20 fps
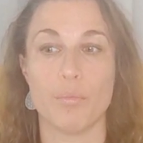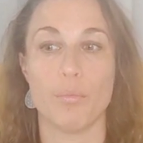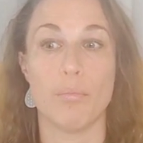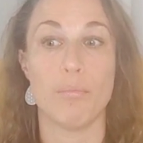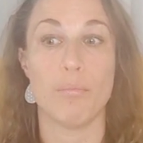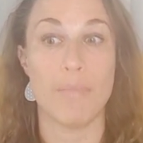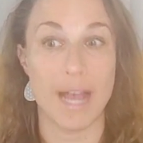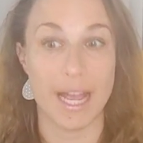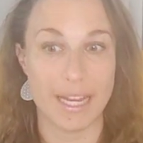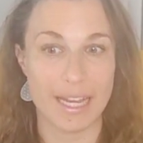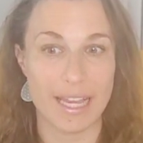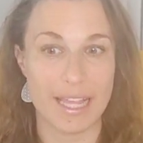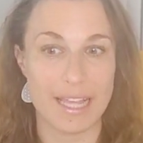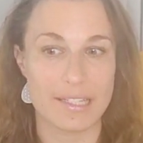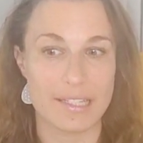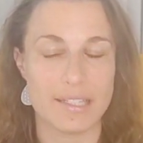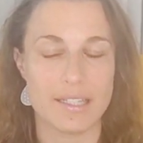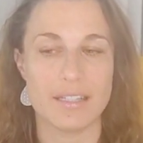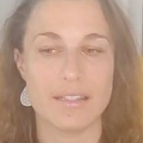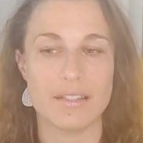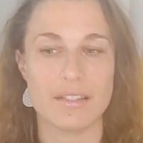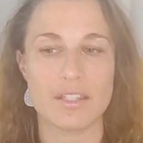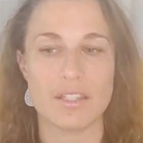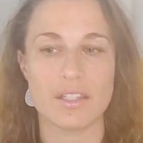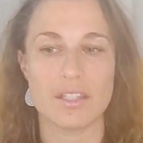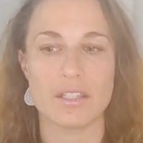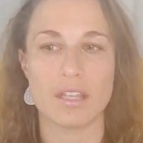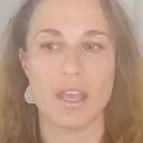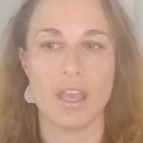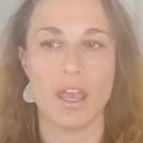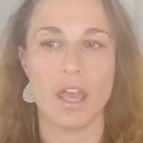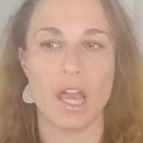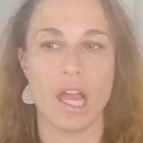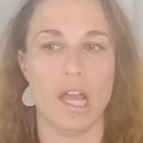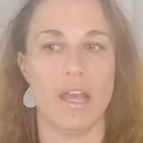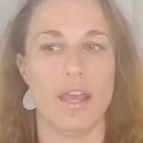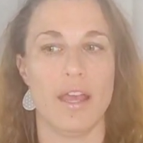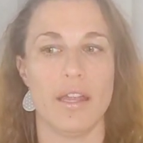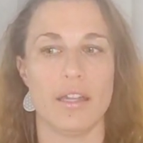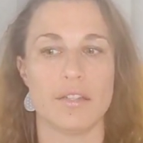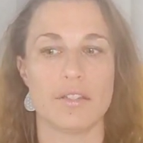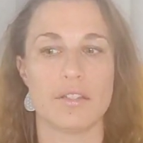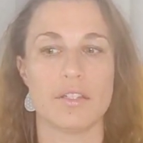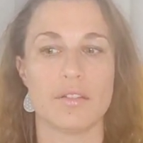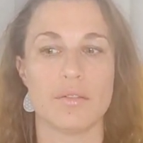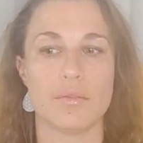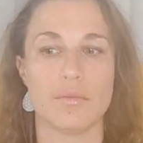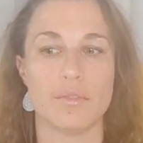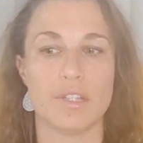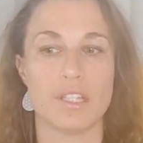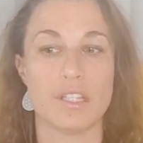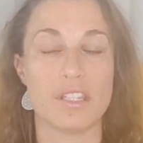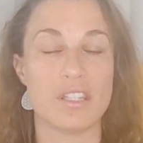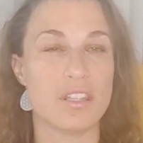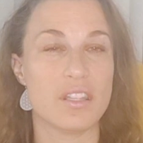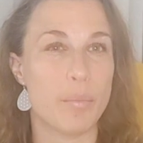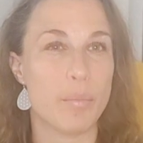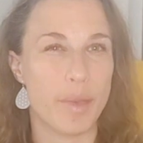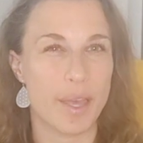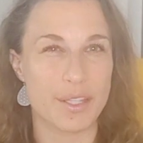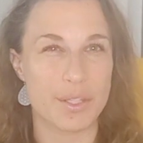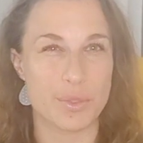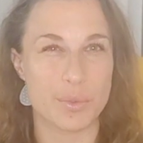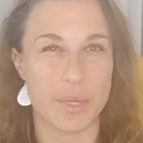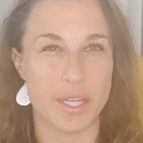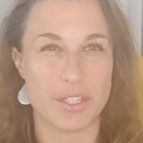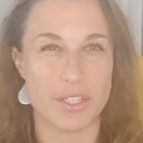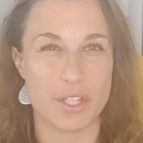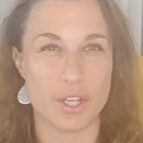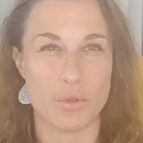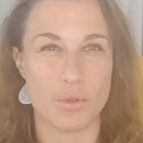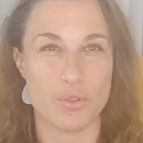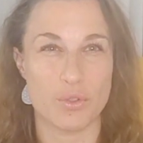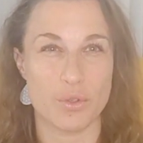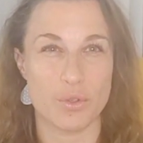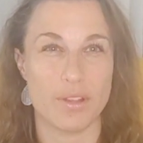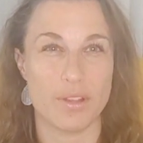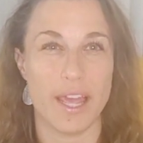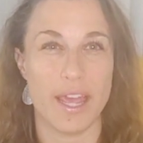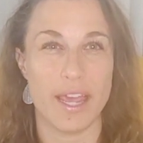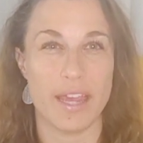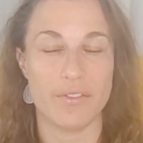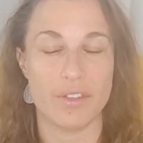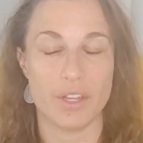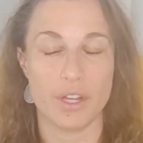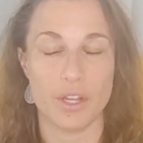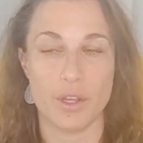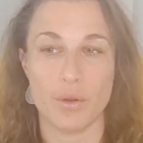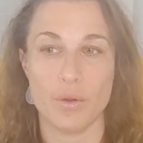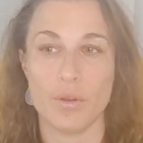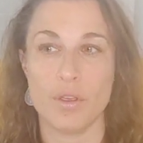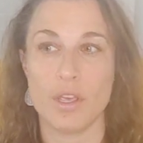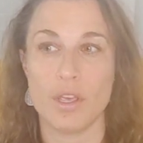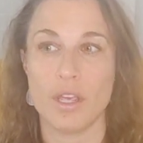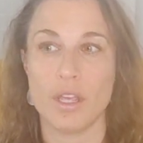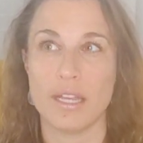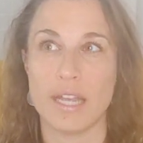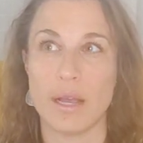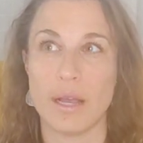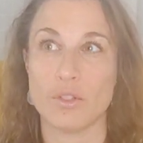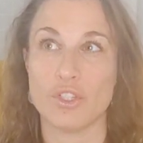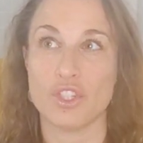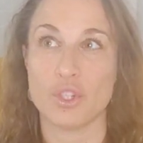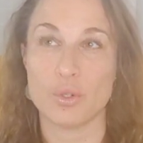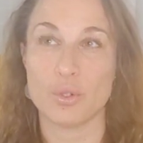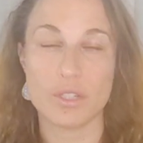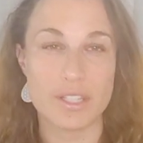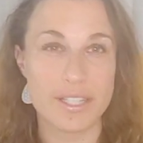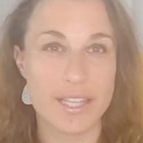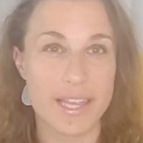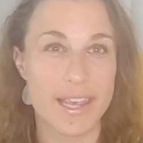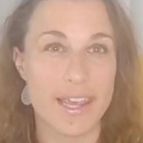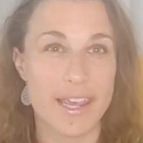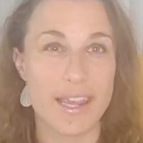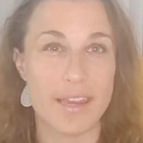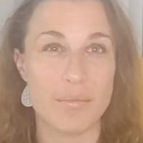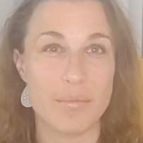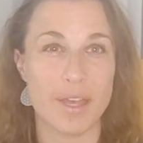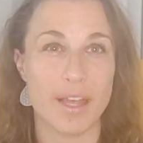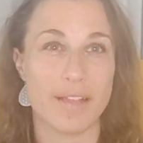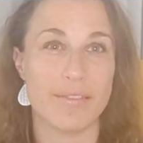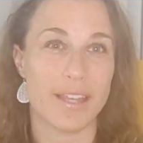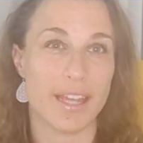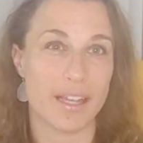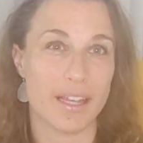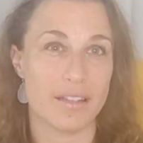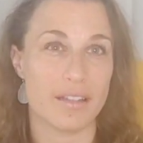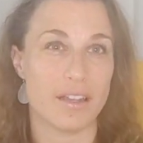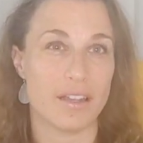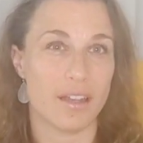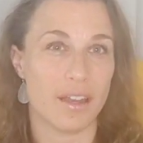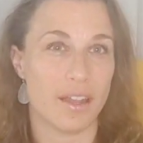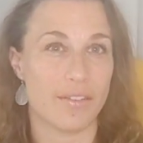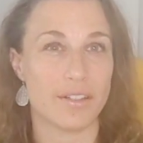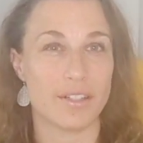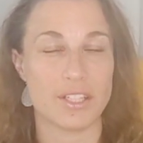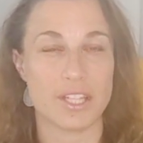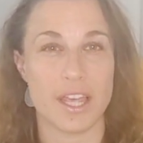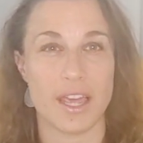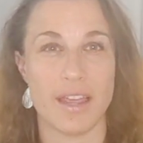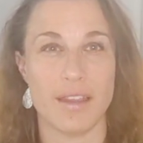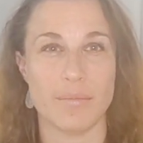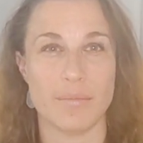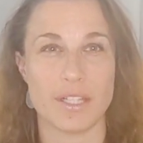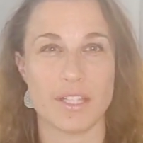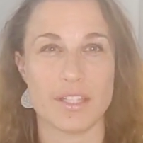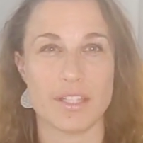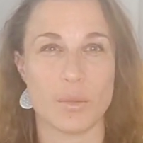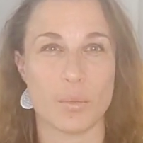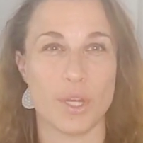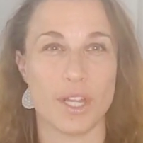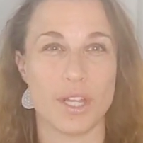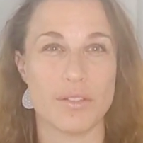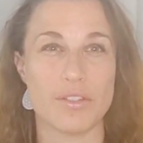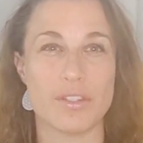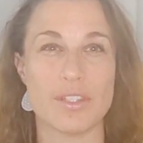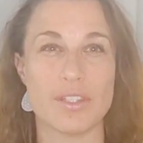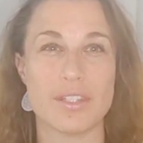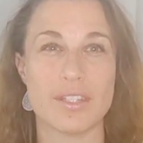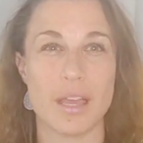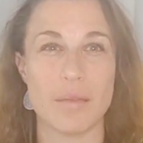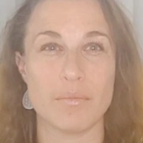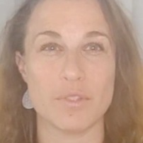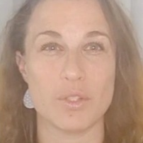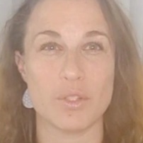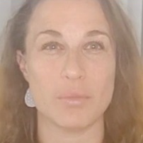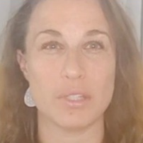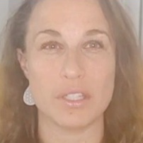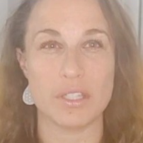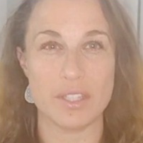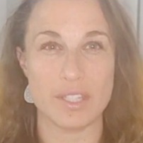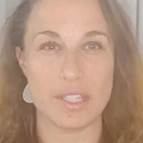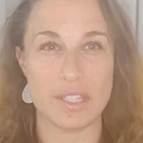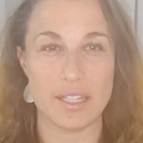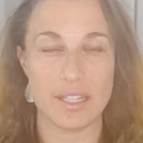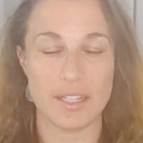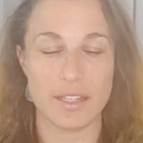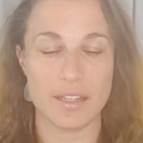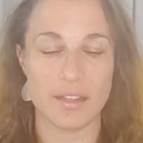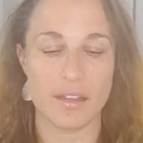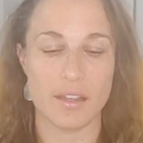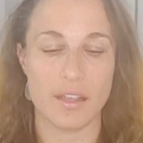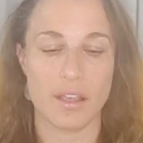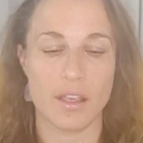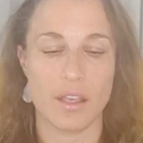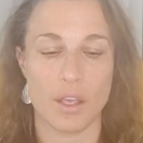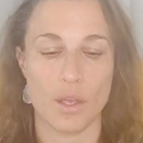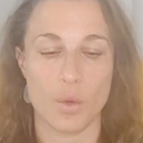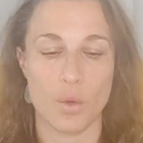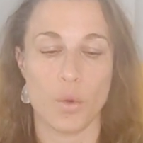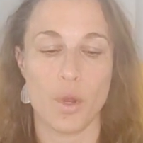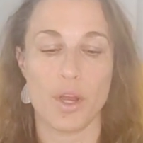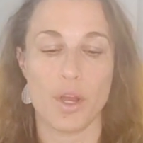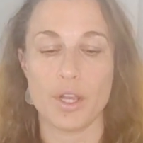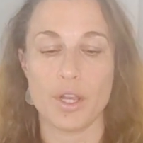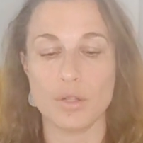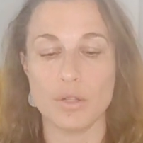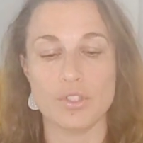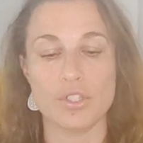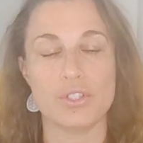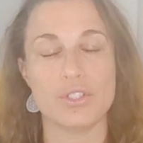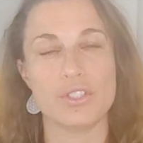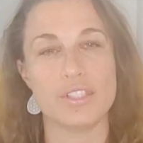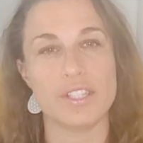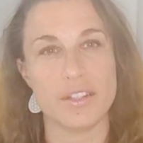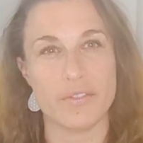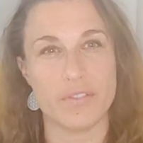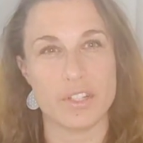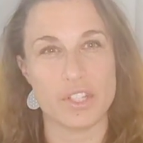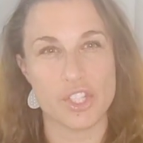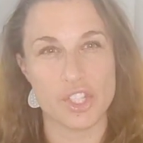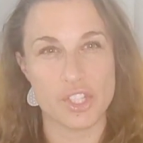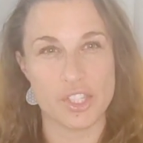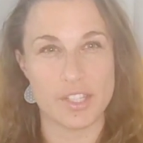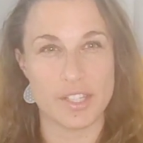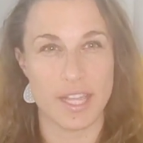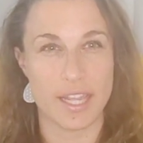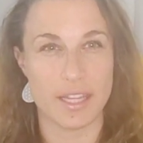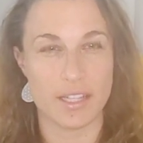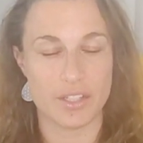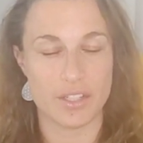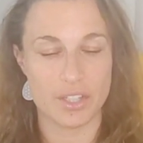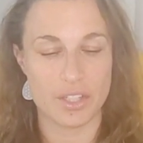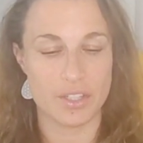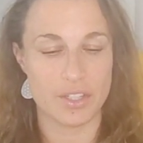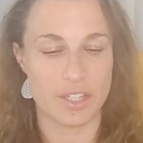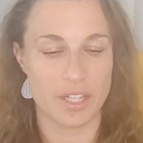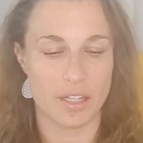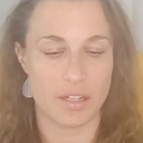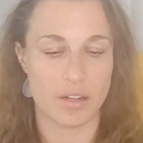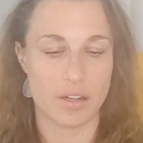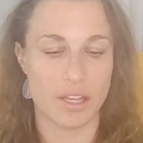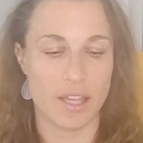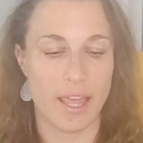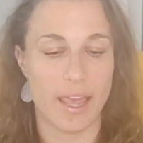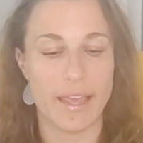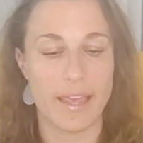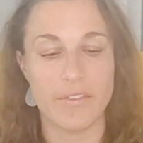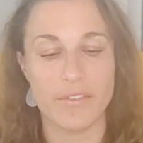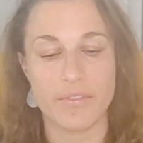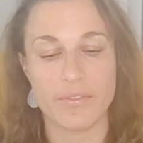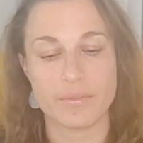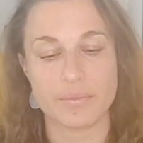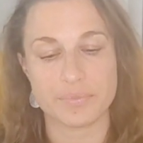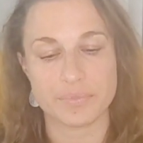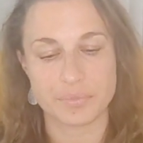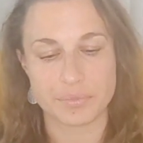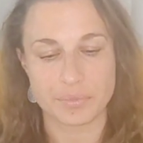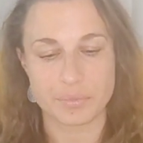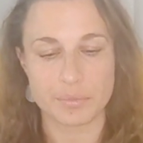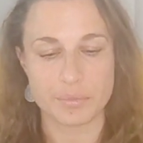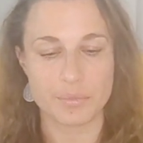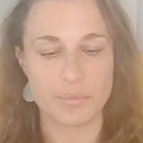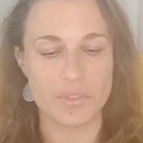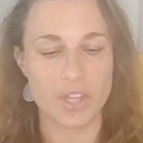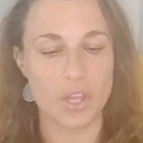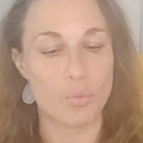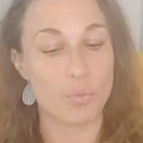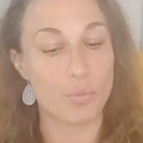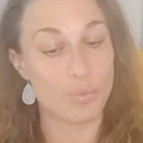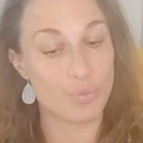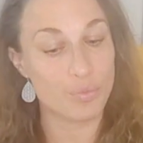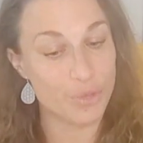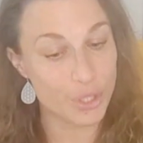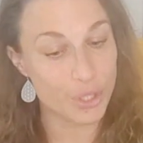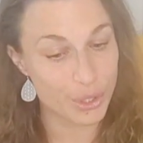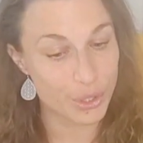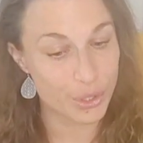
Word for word: my lessons. And this is the best way to go through life, you know? Now it's your time, and then another time it's someone else's time to be seen. We're going through different stages in our life. The